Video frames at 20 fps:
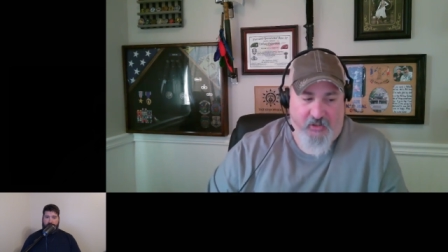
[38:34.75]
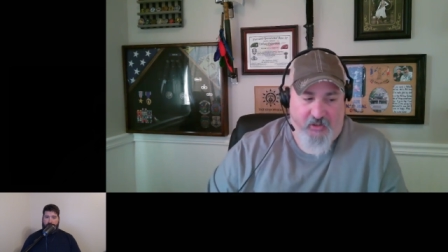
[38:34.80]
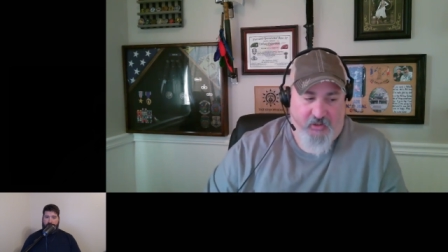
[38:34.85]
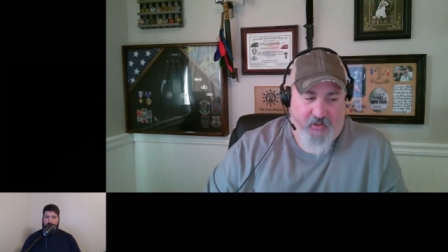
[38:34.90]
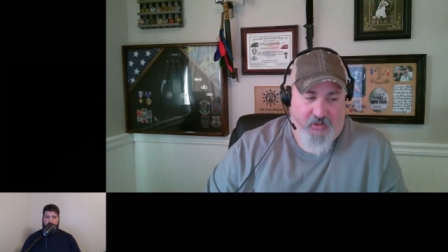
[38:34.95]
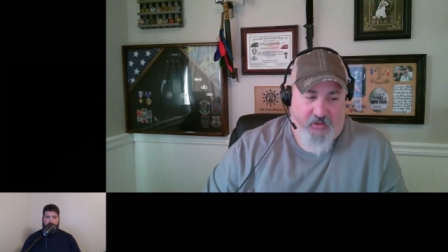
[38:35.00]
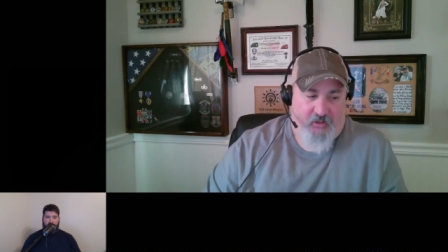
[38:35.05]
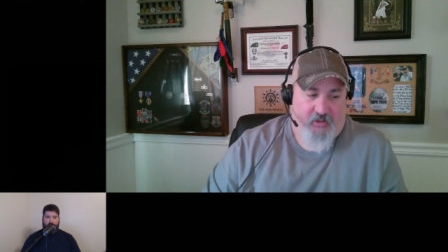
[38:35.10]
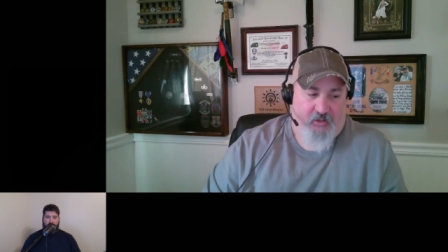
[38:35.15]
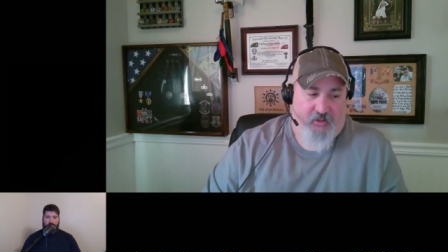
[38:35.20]

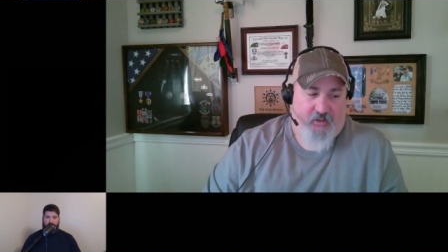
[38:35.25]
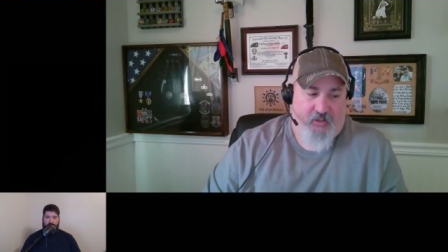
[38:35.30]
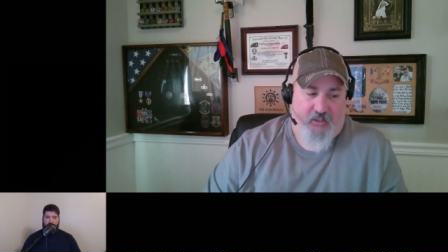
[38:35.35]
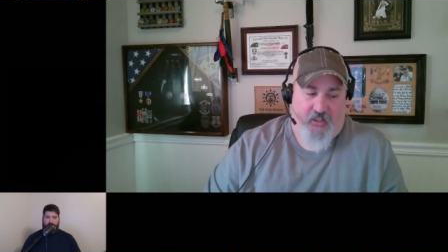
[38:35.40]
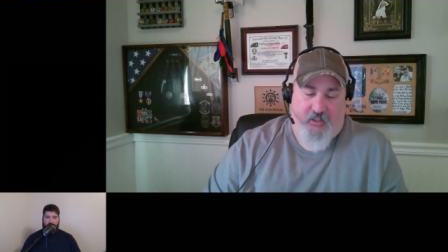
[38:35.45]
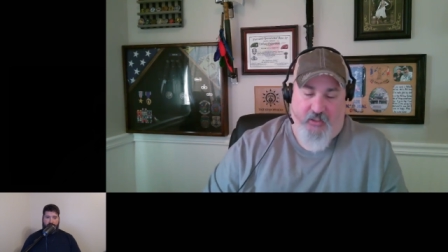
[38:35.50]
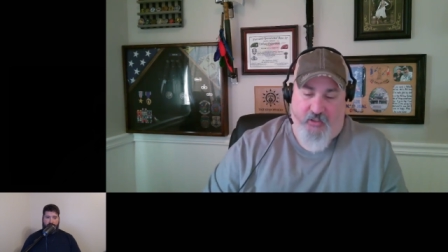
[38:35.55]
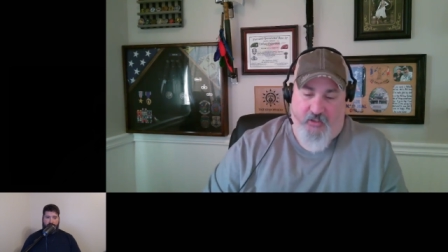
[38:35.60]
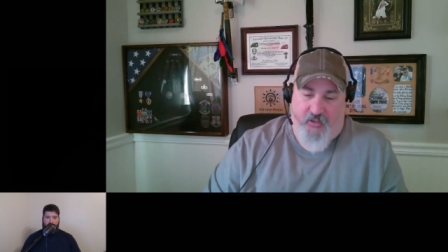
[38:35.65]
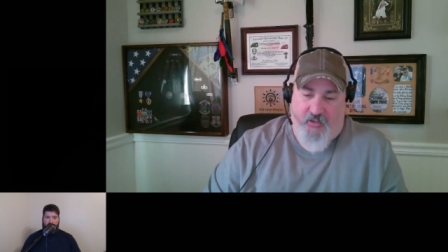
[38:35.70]
Jeez.
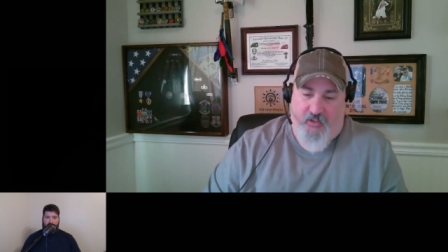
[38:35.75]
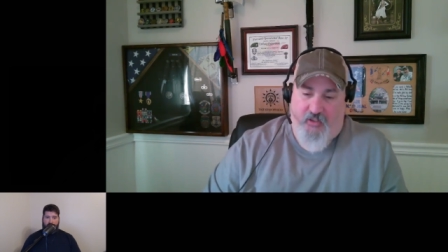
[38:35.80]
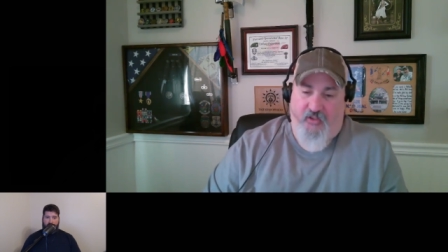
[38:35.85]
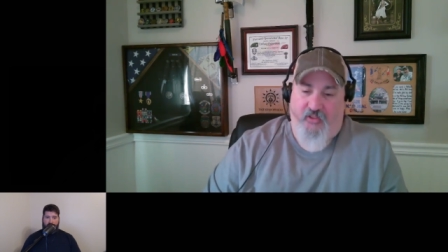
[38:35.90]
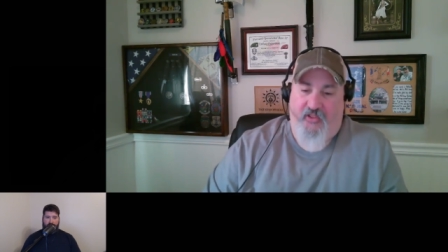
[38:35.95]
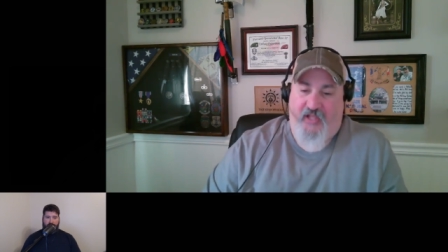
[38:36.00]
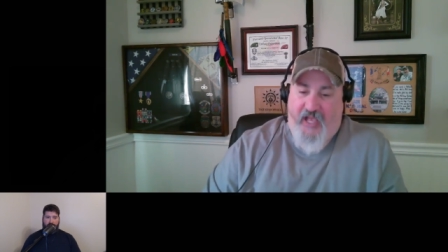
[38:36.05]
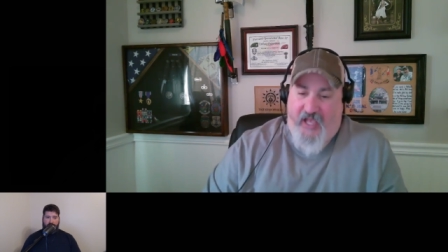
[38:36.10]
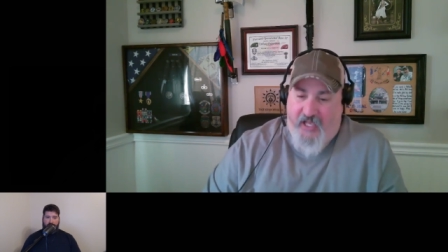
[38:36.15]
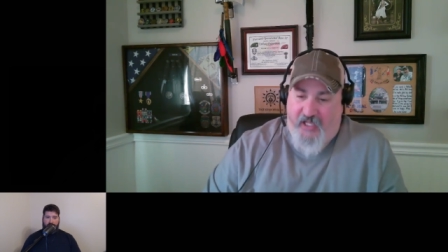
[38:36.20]
And
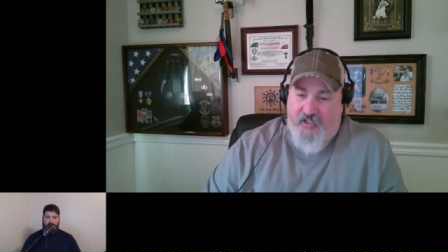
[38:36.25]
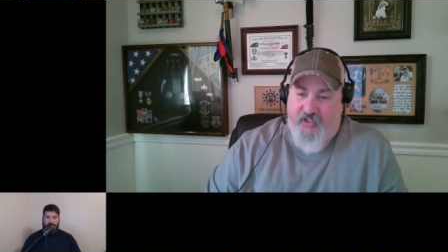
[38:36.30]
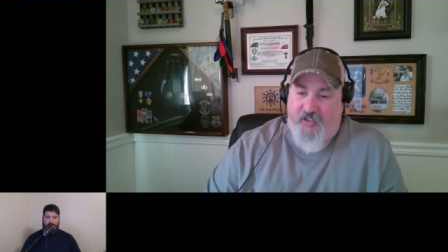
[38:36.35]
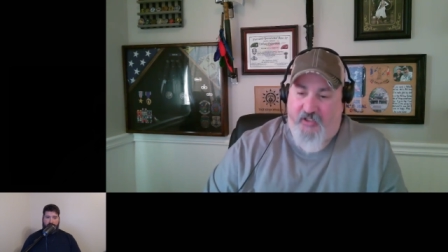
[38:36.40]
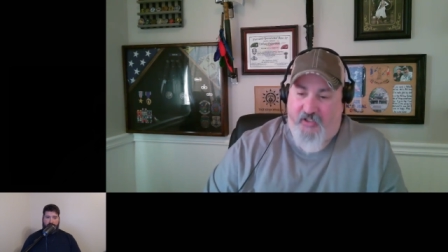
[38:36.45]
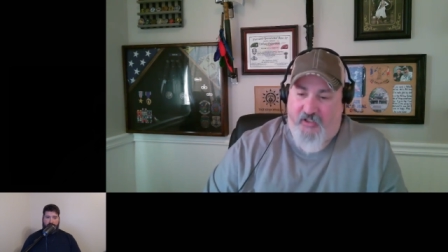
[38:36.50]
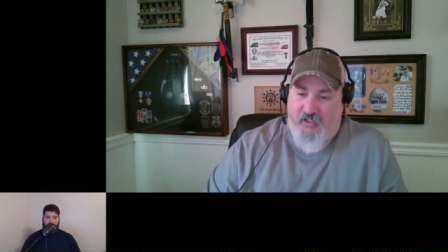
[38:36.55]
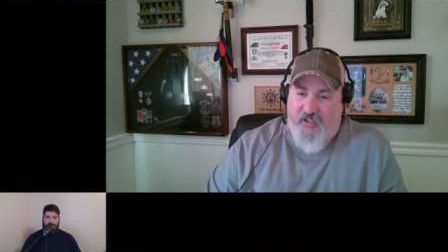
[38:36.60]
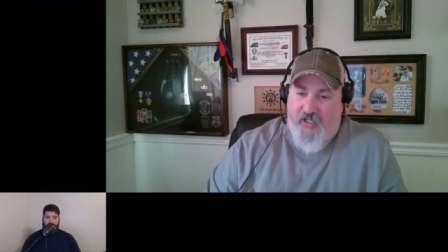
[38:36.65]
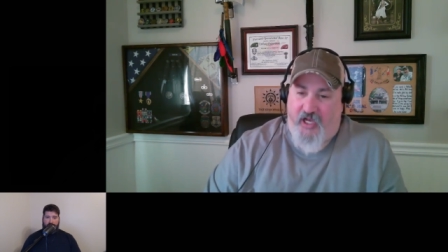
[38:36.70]
that
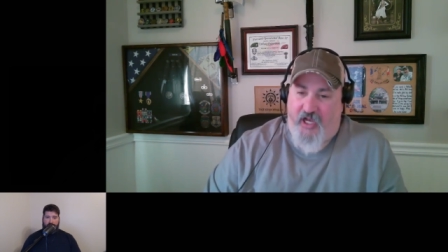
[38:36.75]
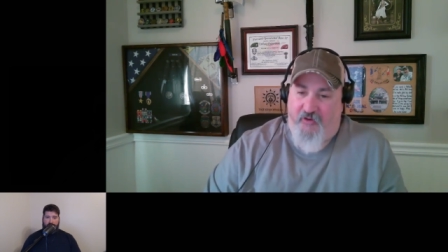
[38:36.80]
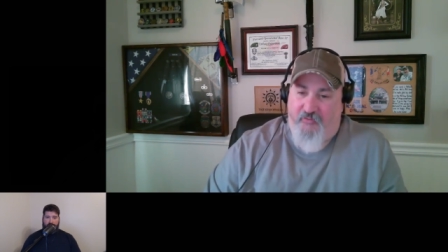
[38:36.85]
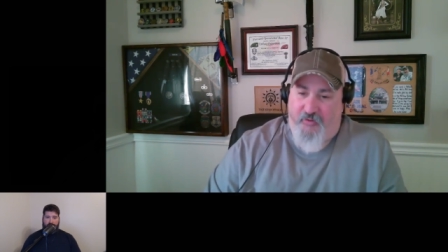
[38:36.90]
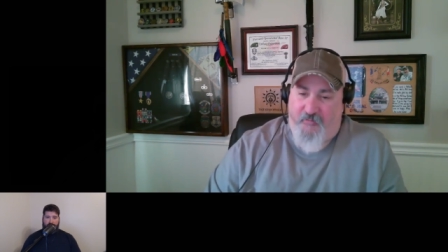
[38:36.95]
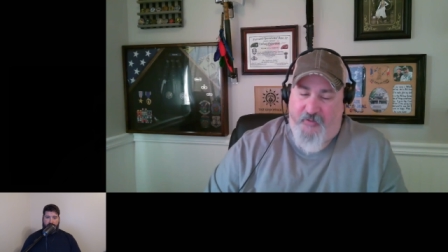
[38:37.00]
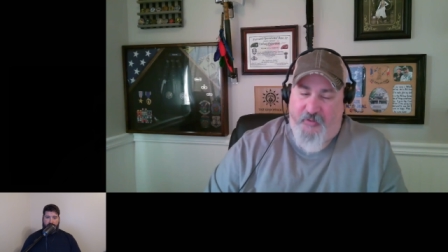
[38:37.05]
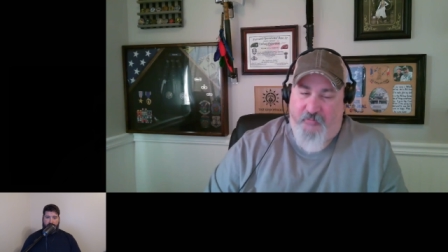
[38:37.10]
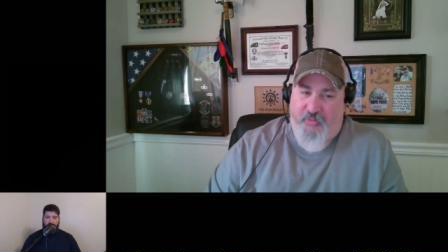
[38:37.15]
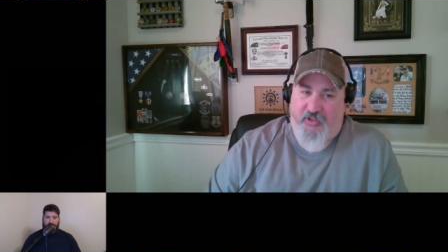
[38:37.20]
uh, I
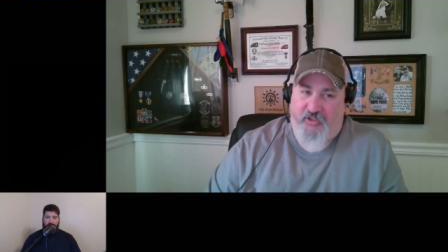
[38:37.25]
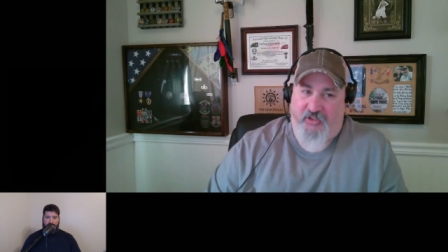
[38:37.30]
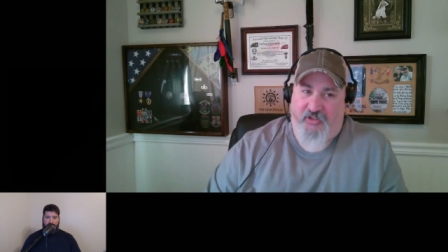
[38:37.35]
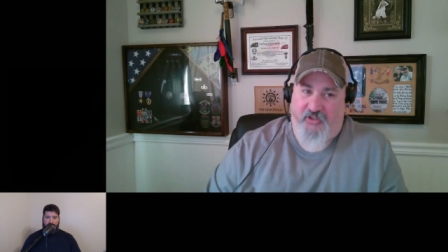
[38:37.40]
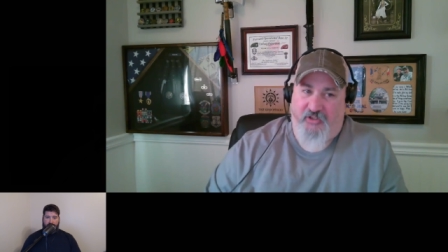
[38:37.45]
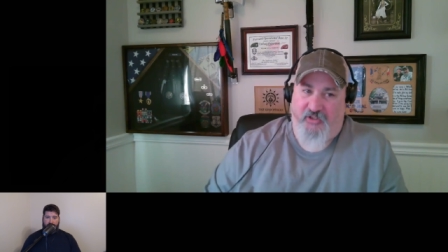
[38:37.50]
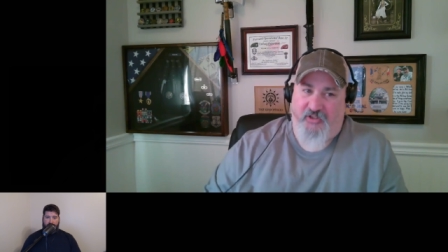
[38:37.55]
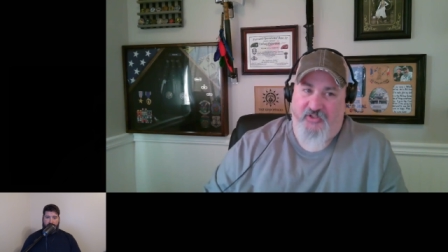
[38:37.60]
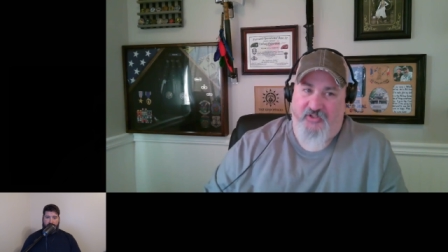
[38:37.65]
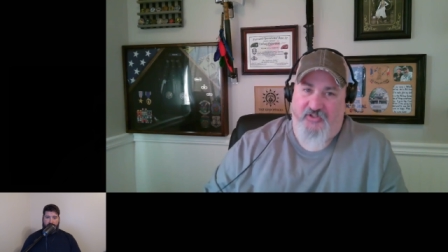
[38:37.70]
remember
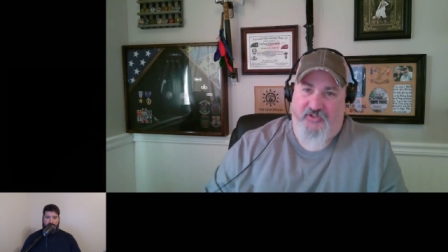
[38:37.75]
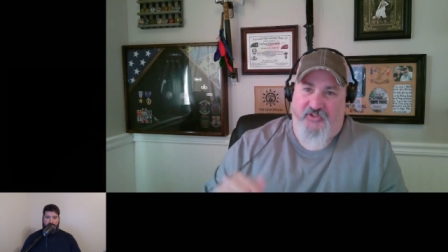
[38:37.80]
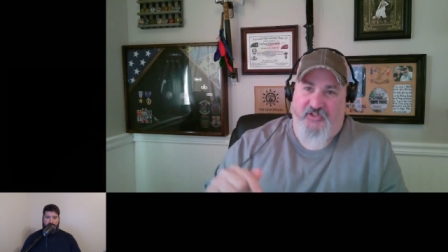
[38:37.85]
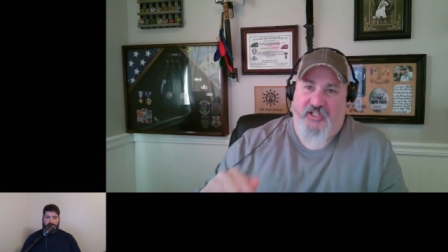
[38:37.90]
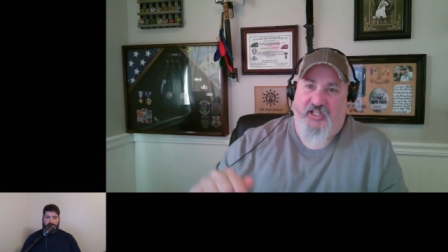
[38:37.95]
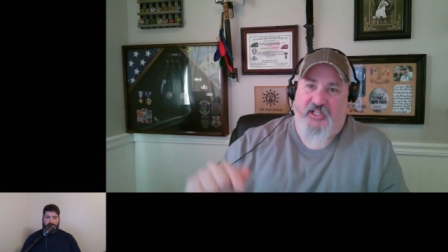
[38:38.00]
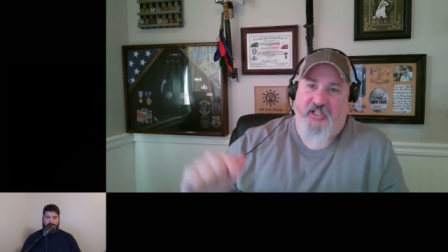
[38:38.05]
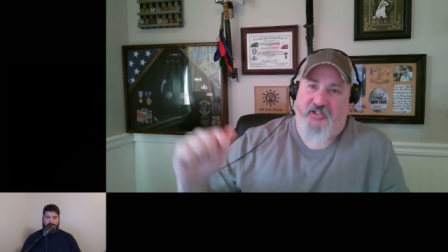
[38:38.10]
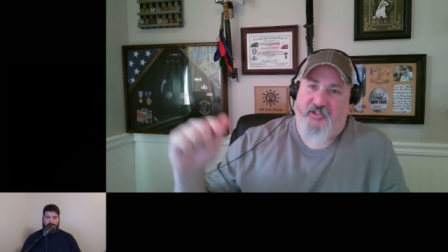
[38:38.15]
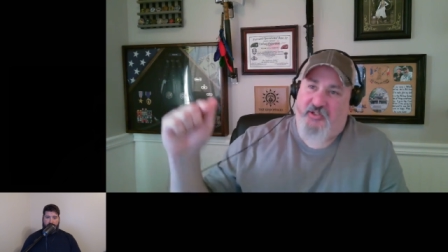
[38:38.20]

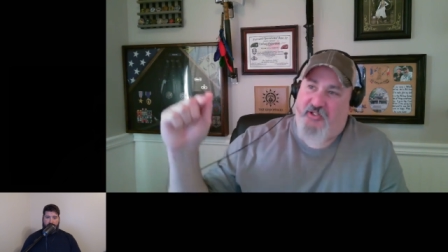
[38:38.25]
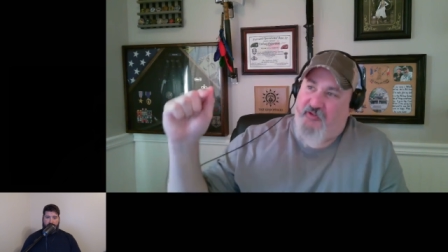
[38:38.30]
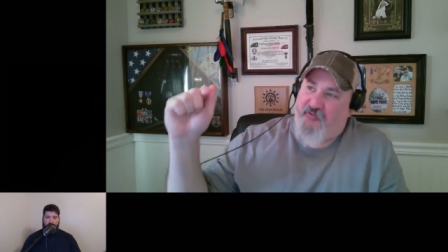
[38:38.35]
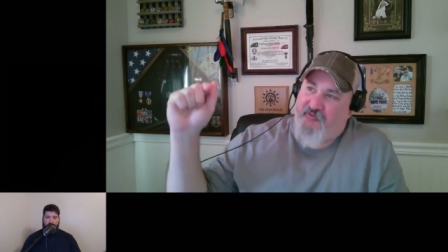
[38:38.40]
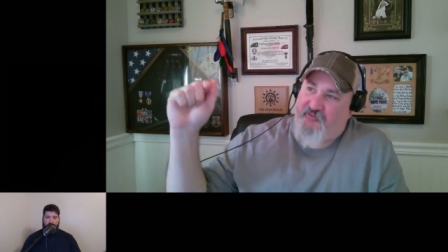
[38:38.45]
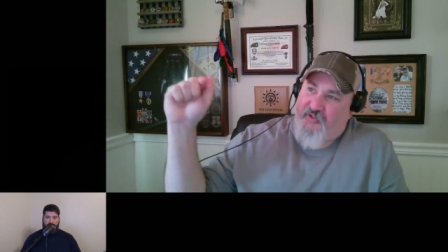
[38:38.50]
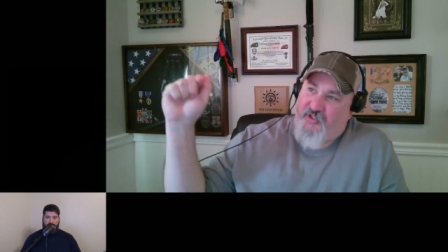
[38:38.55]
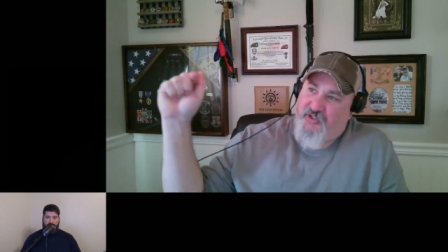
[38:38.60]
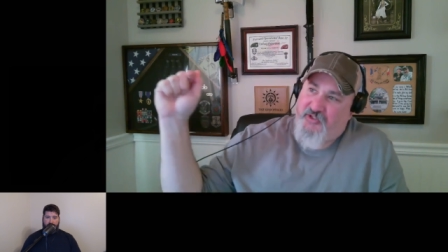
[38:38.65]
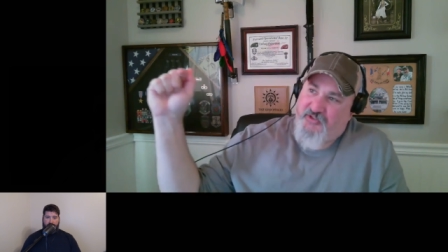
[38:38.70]
seeing the
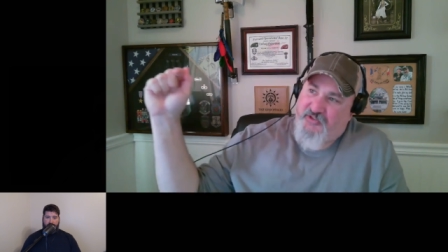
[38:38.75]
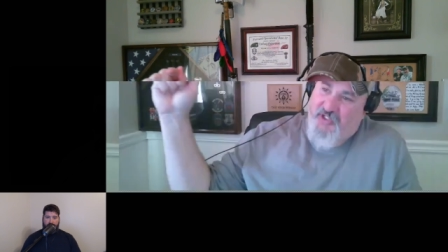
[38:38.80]
first